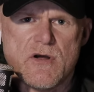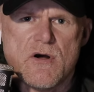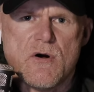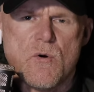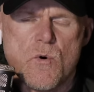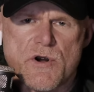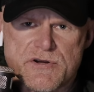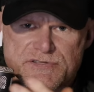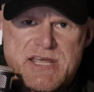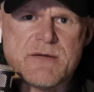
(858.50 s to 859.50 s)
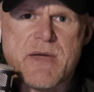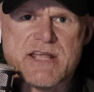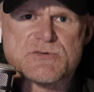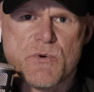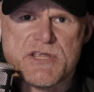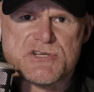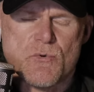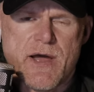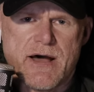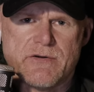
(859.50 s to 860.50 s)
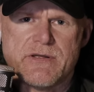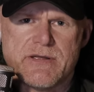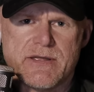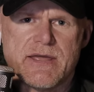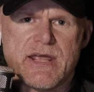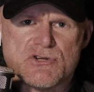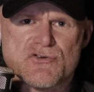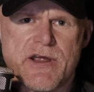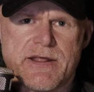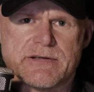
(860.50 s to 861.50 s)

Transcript: or your teammates weed you out in training.